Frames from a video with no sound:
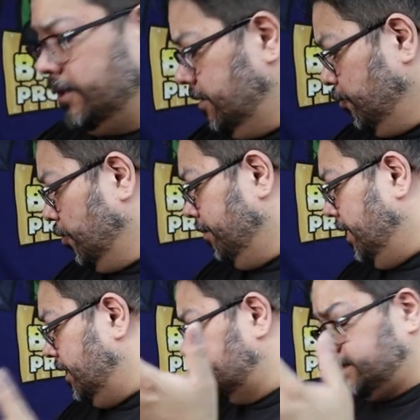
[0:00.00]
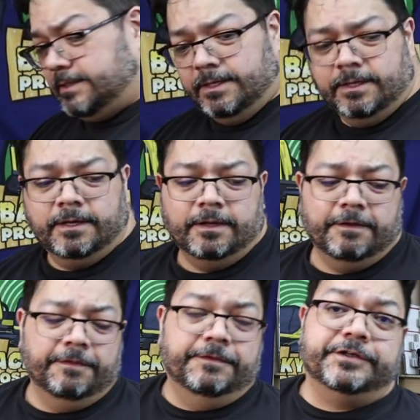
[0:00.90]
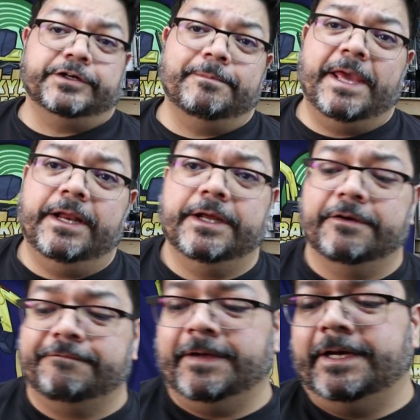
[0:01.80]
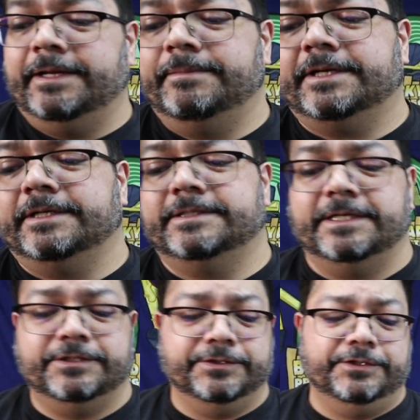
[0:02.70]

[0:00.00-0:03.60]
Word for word: cardboard box. The dirt made it here fine because they do